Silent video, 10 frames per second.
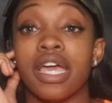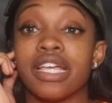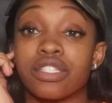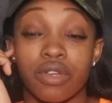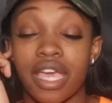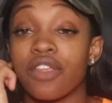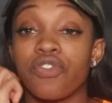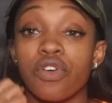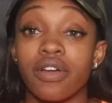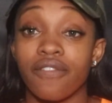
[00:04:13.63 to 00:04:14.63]
It's okay to
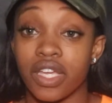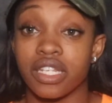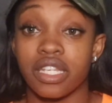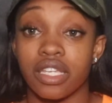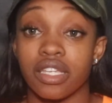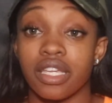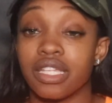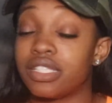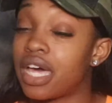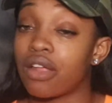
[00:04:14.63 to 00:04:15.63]
feel convicted.
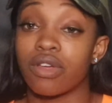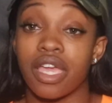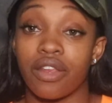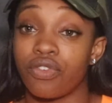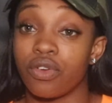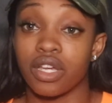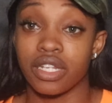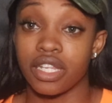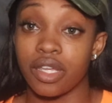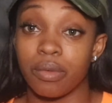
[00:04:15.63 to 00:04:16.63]
It's not okay to feel
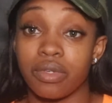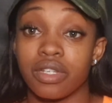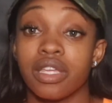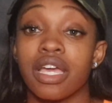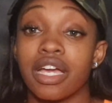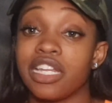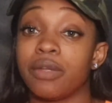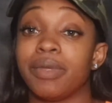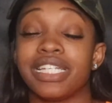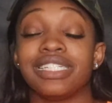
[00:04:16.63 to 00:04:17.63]
condemned.
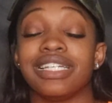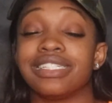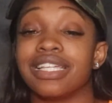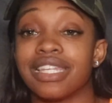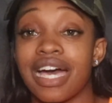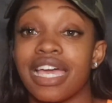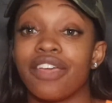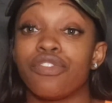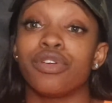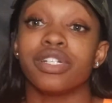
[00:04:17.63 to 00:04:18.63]
Condemnation is a lie.
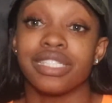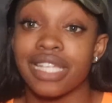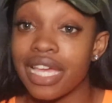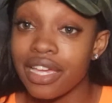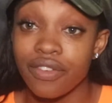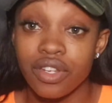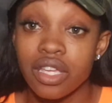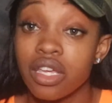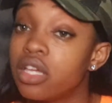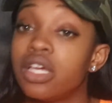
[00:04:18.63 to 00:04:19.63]
If you're saved
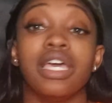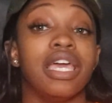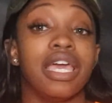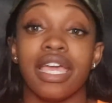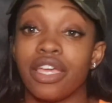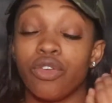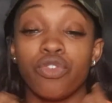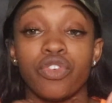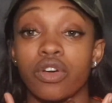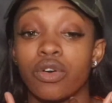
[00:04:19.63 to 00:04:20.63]
and you
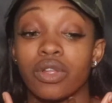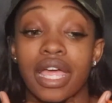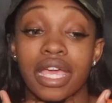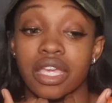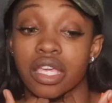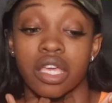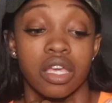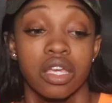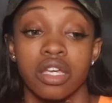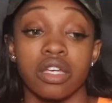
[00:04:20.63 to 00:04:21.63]
feel like
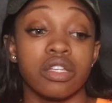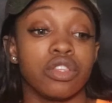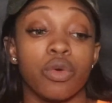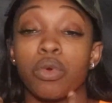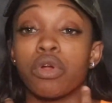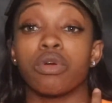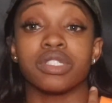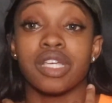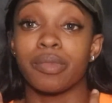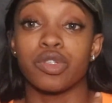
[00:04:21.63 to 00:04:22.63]
the world
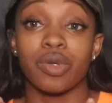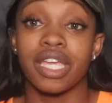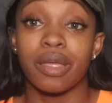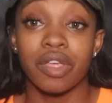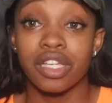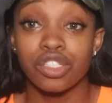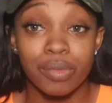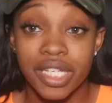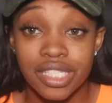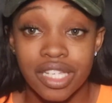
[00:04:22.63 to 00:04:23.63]
has come to an end because you
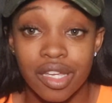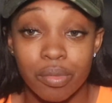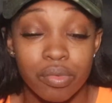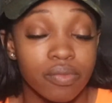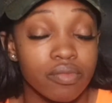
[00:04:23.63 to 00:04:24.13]
messed up,